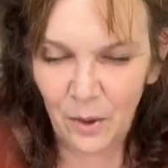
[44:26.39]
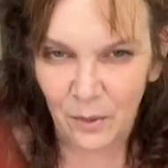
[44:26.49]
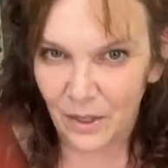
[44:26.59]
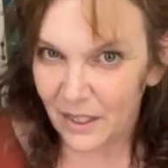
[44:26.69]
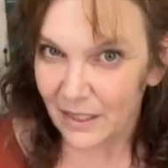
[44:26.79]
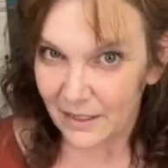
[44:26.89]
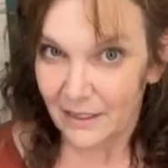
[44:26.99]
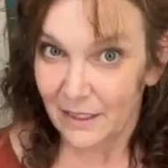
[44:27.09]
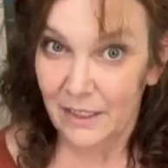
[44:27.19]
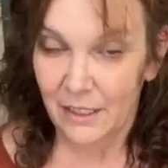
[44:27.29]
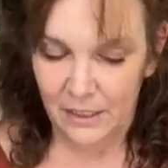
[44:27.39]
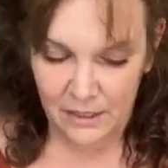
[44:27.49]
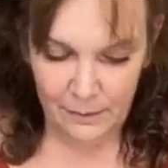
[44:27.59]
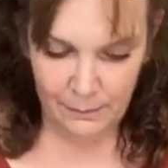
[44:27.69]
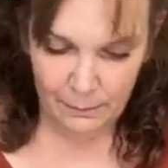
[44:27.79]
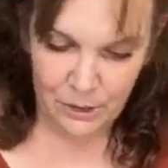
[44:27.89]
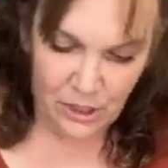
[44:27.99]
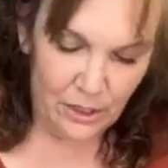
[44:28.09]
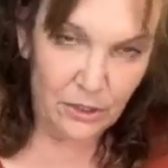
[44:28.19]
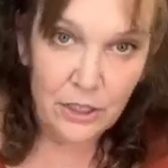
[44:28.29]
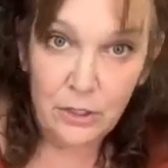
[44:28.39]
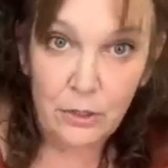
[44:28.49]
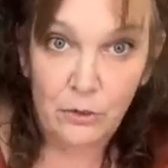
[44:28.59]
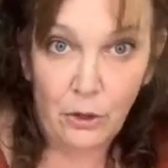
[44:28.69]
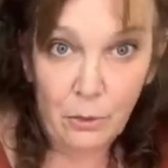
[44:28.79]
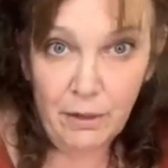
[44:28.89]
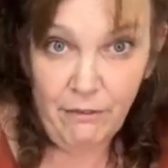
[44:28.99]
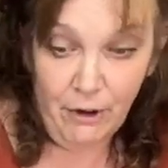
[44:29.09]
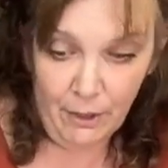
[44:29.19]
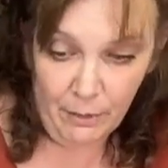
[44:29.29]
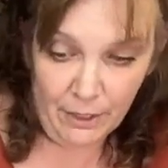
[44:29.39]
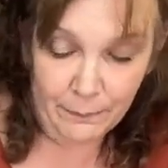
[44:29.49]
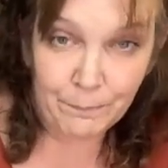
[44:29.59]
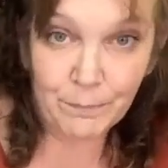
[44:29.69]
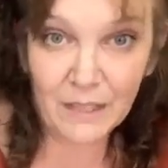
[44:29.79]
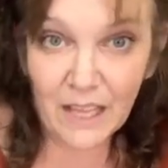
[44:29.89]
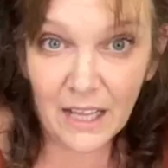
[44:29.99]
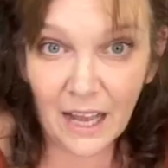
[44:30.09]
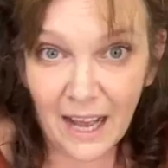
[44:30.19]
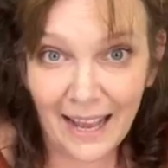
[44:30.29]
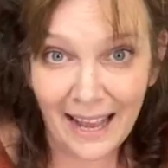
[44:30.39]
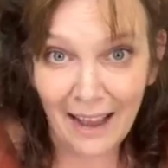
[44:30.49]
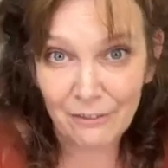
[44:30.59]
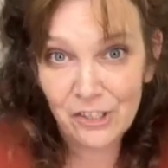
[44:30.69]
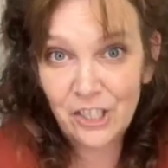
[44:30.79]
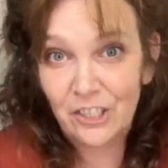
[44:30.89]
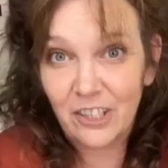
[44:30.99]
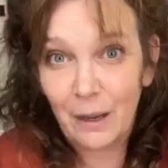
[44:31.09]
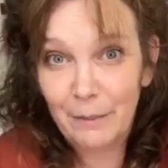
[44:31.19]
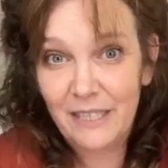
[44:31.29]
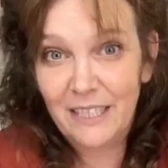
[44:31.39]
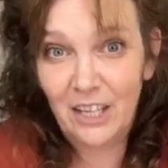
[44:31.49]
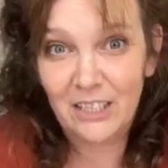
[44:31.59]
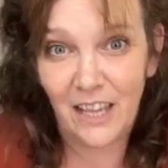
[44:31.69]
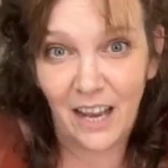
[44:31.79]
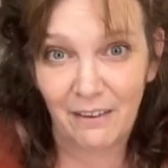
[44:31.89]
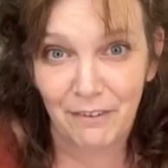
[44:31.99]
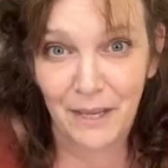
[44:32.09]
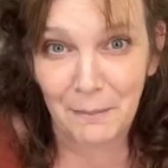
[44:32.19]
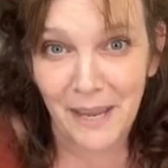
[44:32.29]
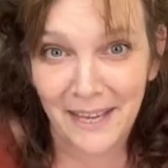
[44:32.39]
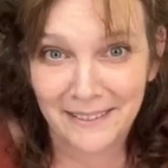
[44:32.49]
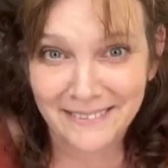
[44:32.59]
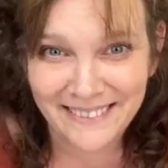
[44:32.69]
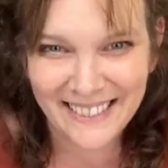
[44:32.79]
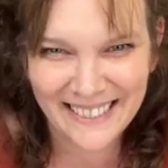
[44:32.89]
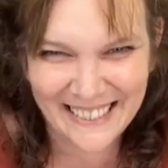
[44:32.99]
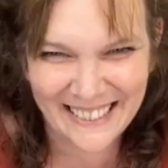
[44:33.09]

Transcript: Oh, Michelle, you don't know me very well. I have sugar coming in on the IV, man.